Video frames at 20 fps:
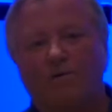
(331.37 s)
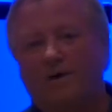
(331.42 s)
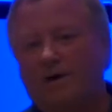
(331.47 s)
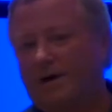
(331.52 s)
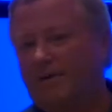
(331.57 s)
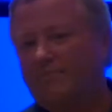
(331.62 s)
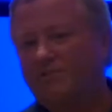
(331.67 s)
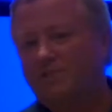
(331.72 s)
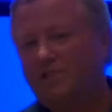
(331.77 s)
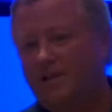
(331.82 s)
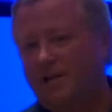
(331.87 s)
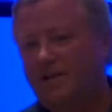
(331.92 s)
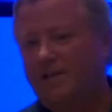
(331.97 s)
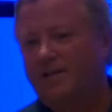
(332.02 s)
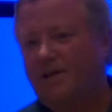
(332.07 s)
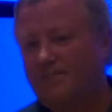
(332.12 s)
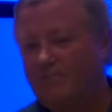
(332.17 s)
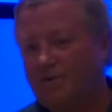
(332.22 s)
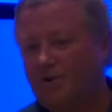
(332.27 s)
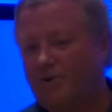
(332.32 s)
A lot of us take
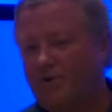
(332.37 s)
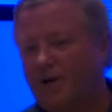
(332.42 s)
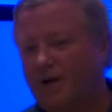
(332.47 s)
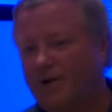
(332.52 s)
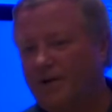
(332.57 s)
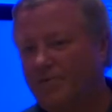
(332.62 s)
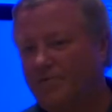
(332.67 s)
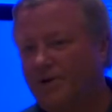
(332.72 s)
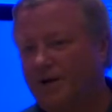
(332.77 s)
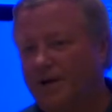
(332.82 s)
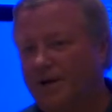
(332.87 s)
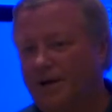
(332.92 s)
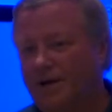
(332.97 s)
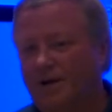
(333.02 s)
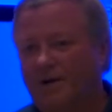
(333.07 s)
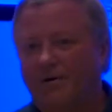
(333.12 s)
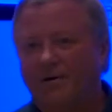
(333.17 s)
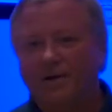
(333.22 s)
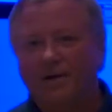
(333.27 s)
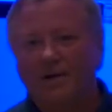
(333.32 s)
that for granted right now.